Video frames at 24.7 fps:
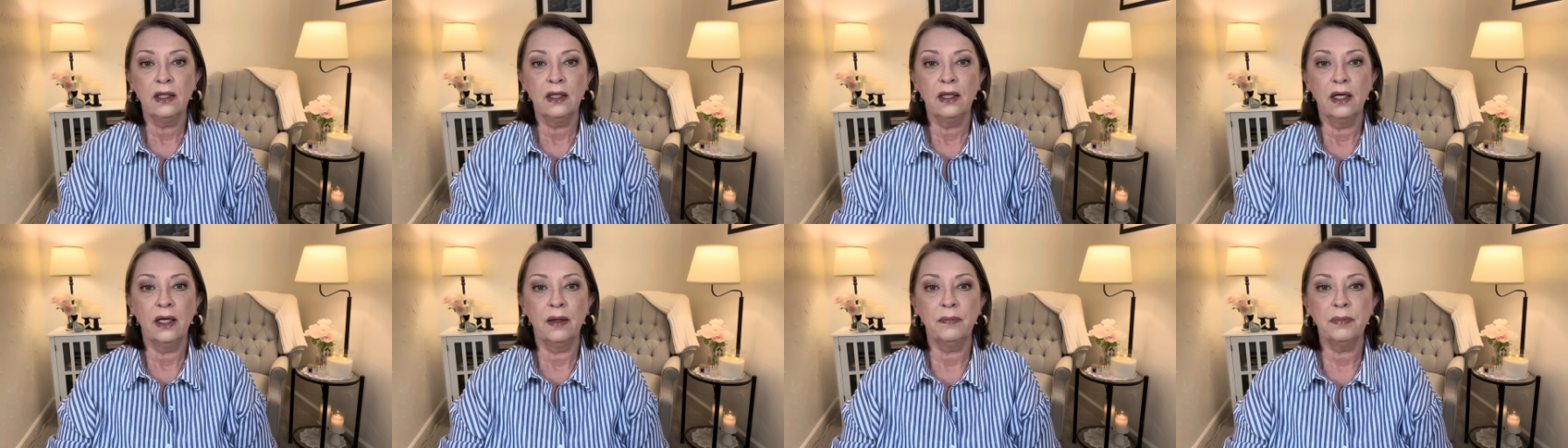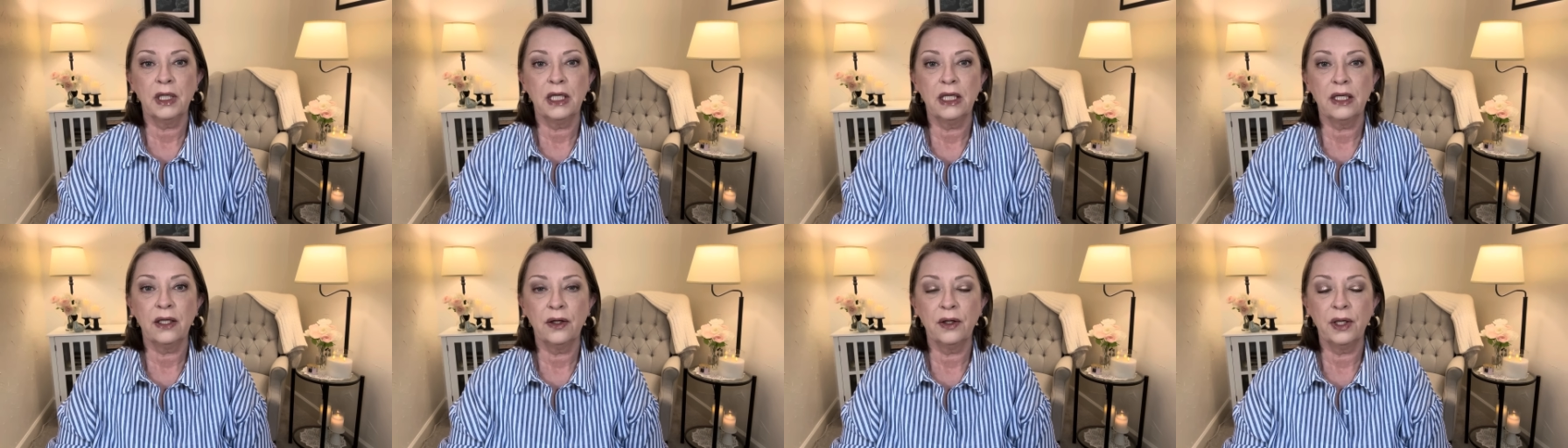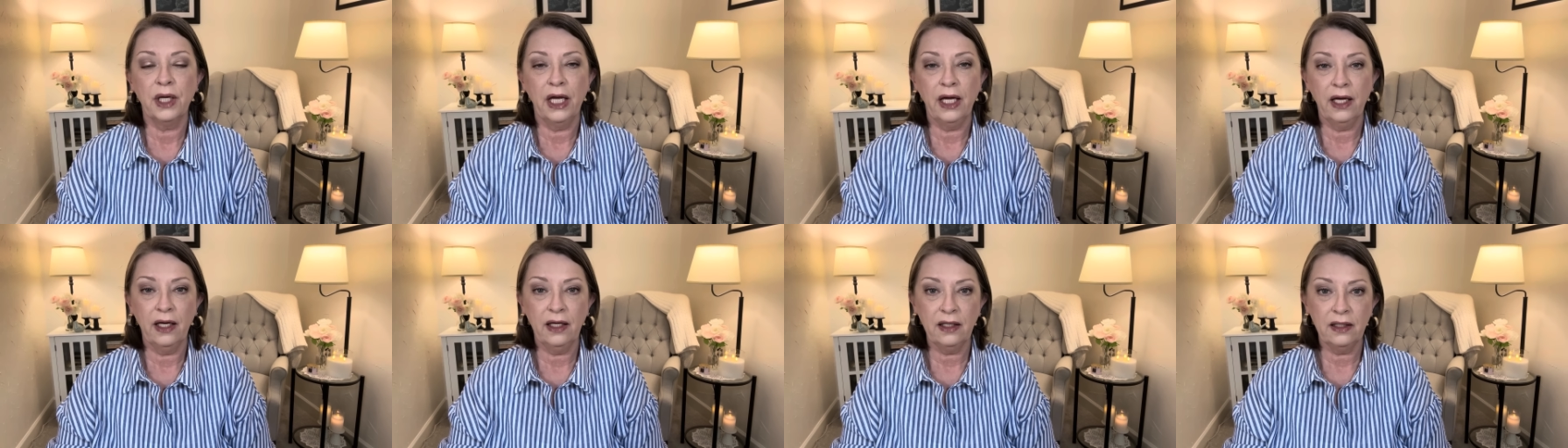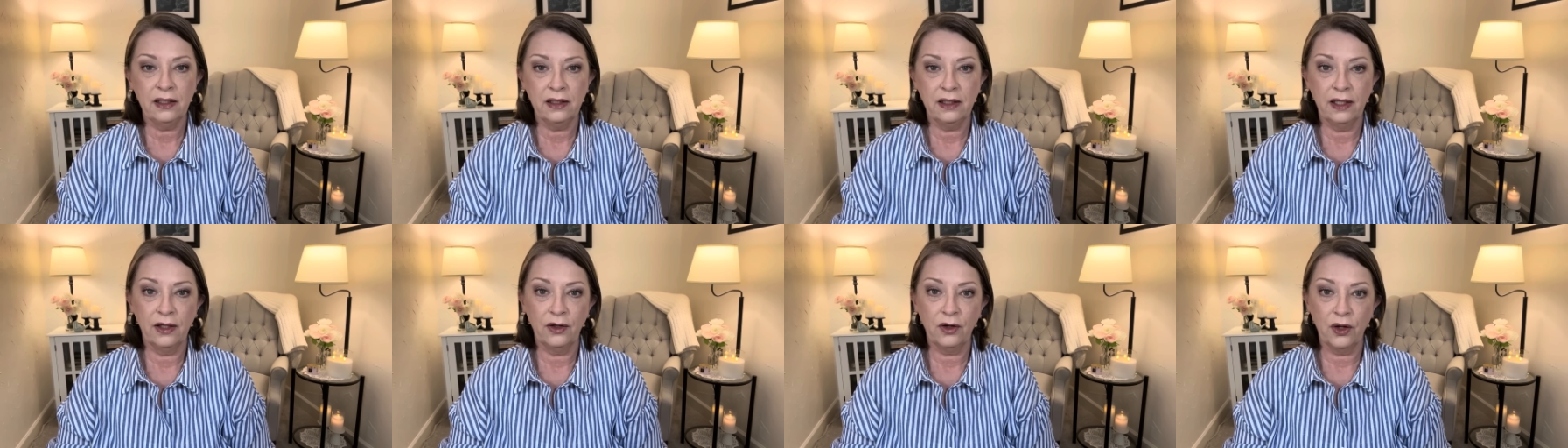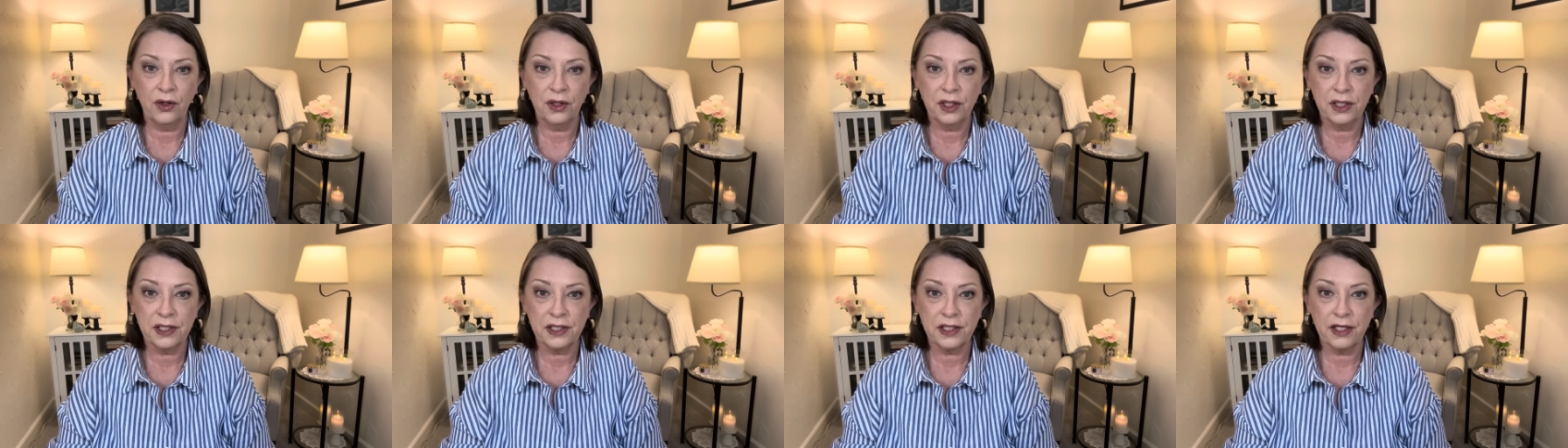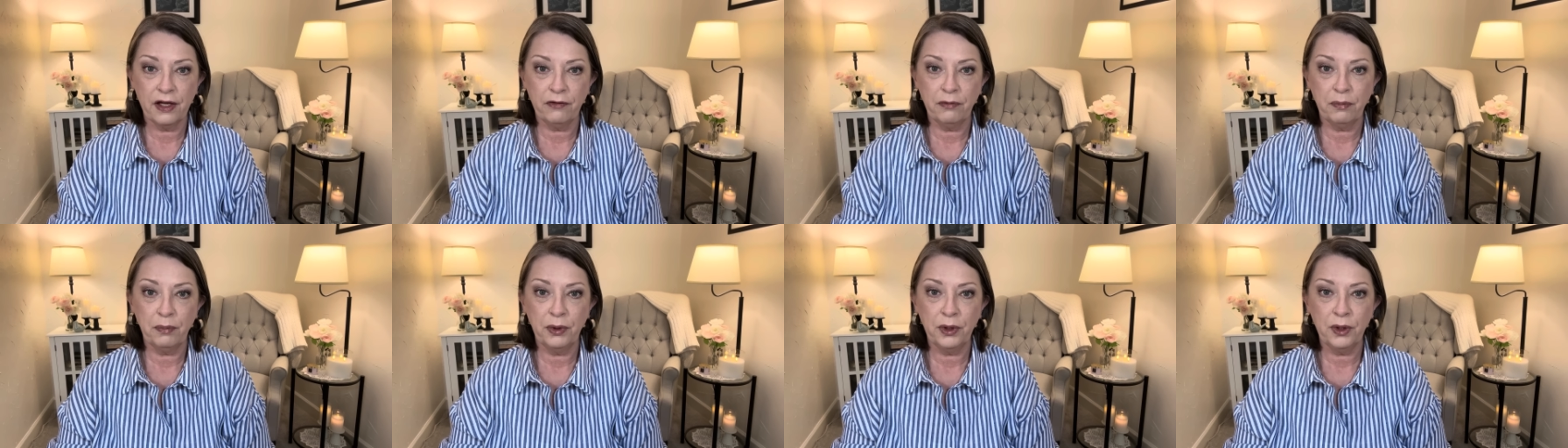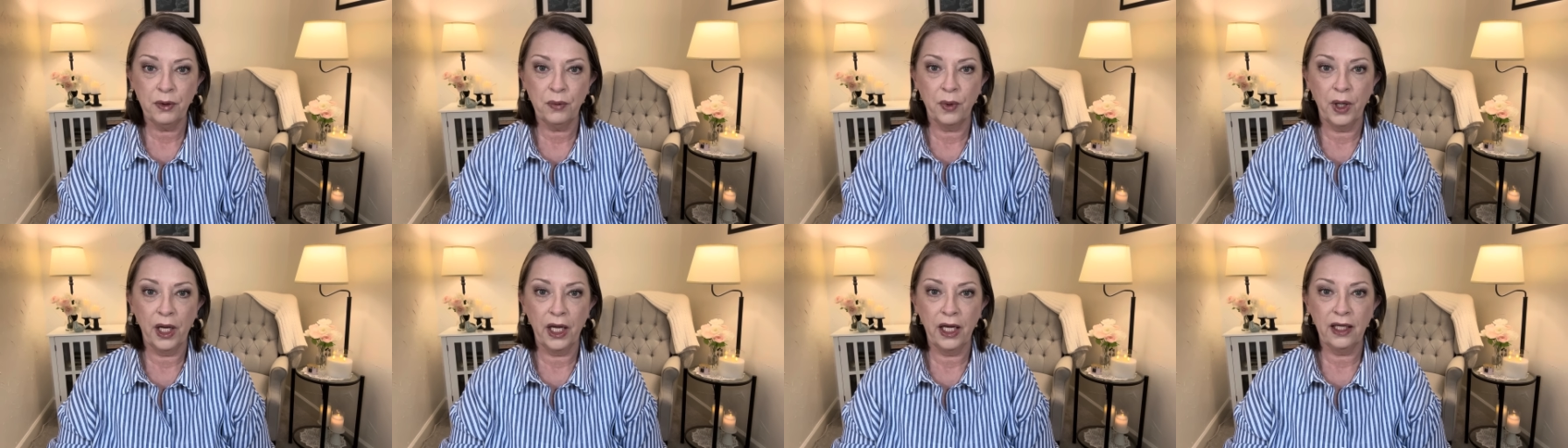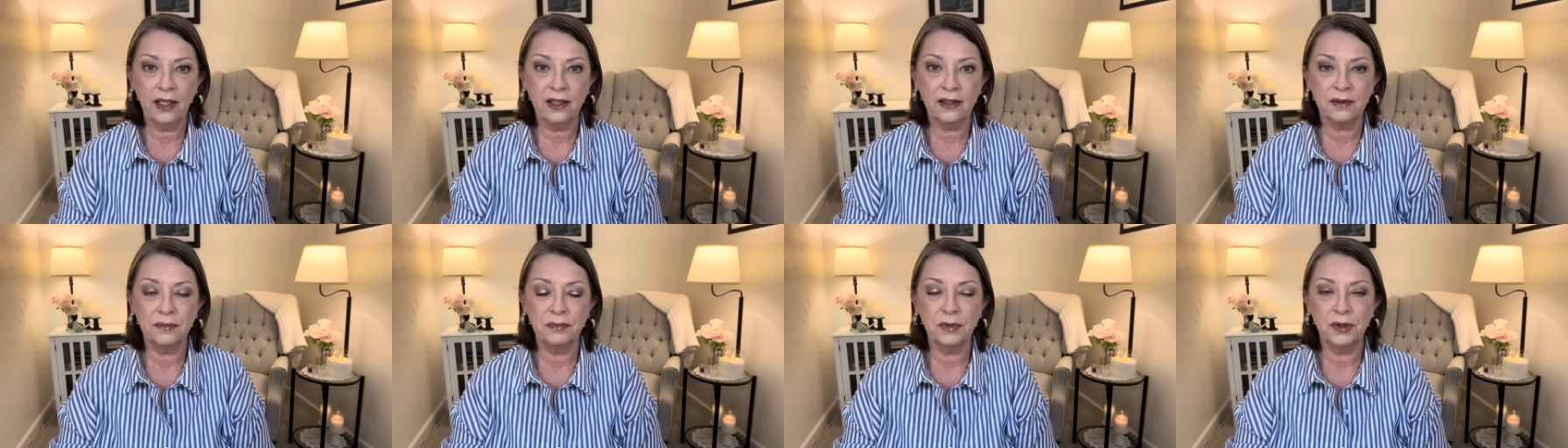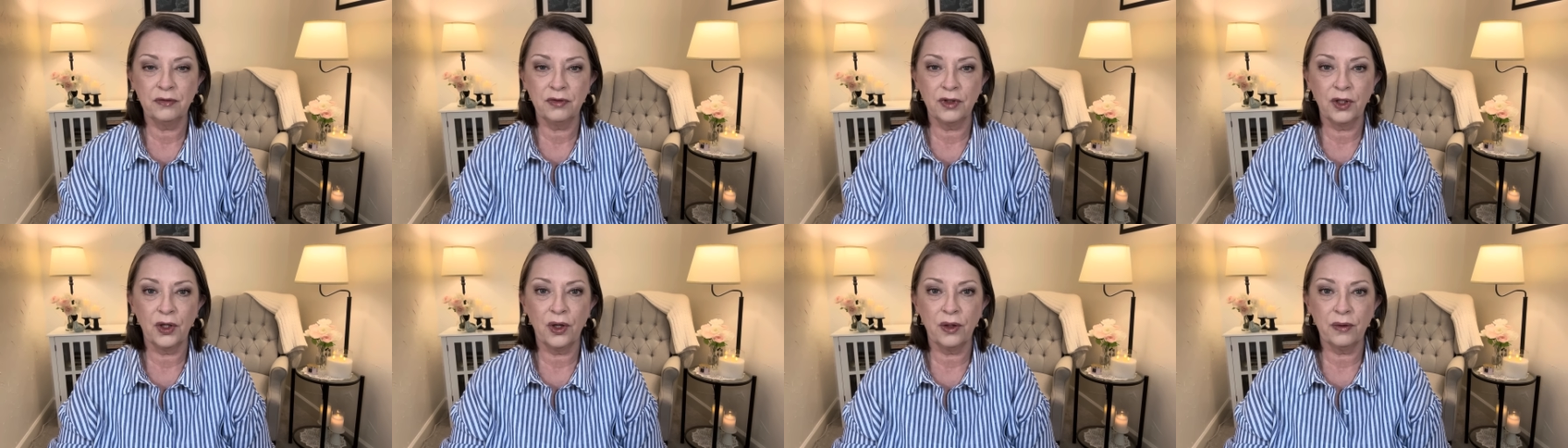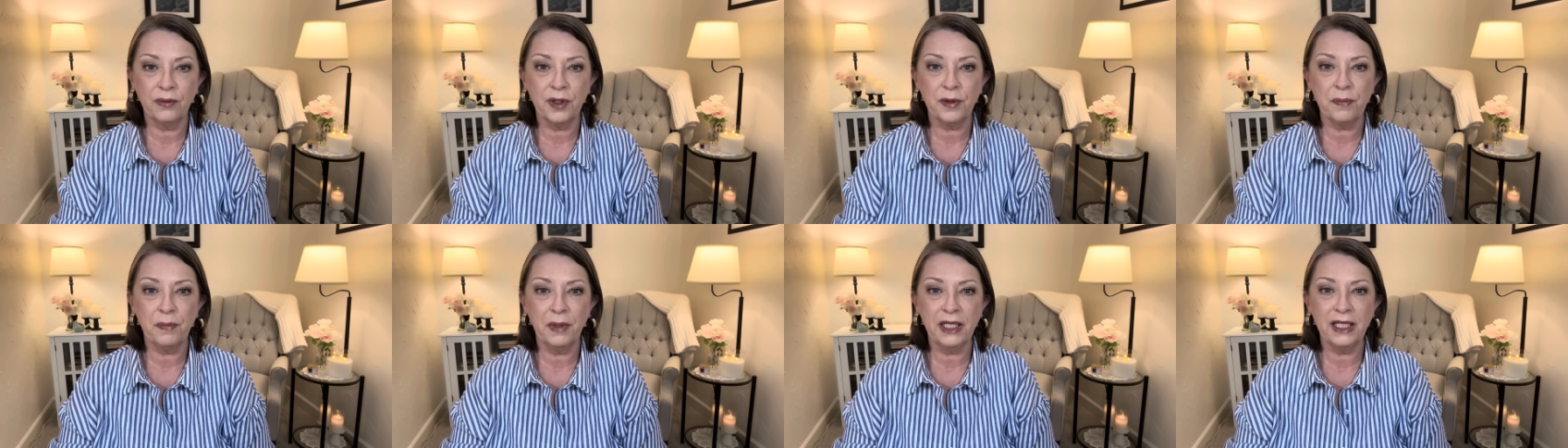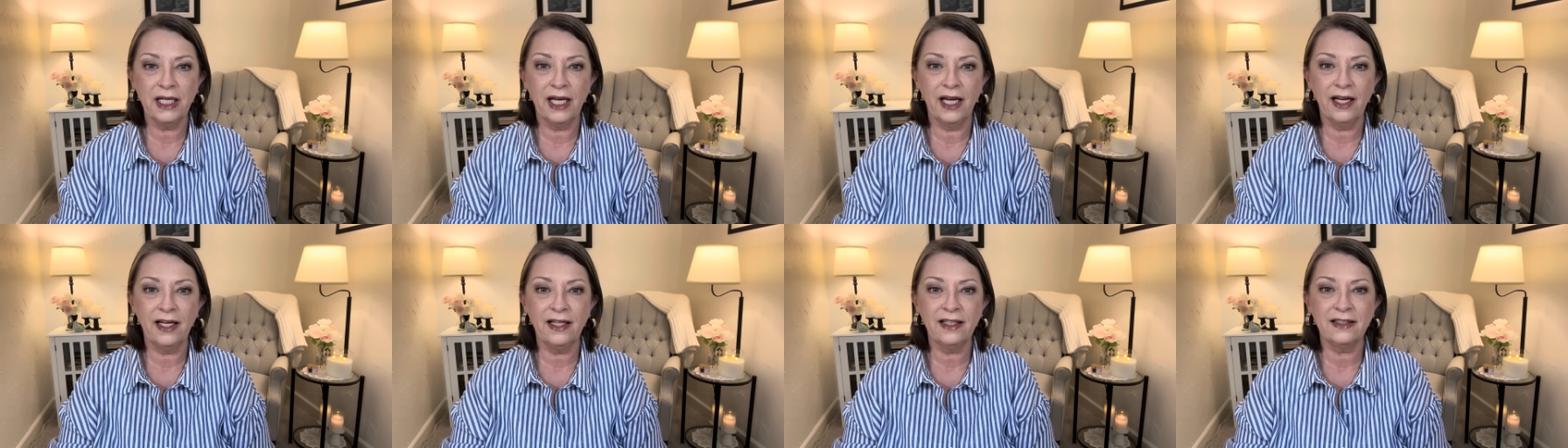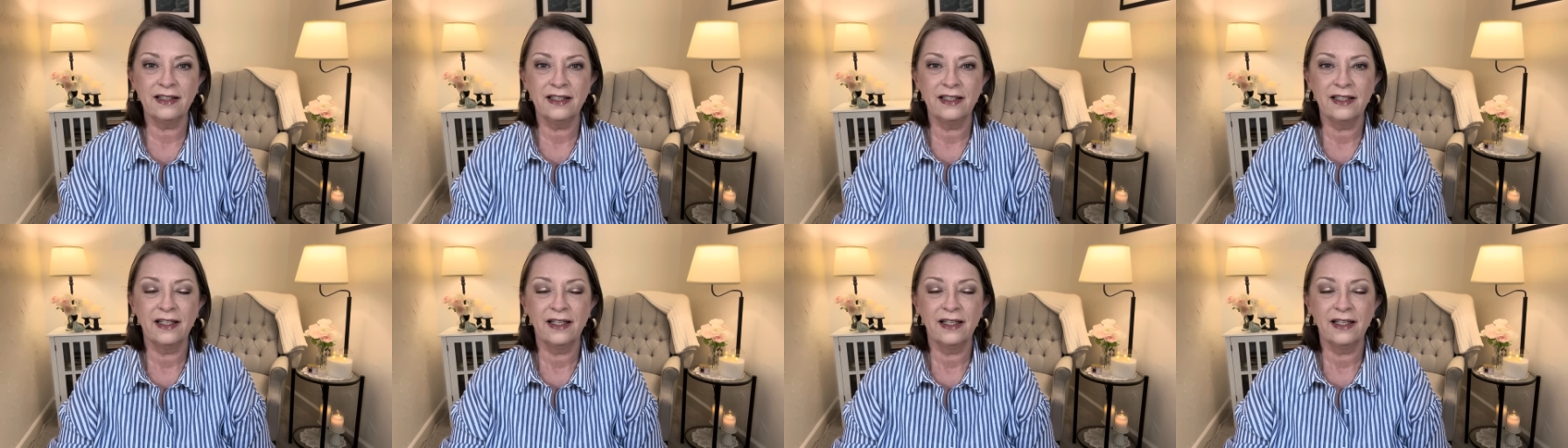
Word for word: I'm going to go ahead and get all this stuff put away, move along with my day.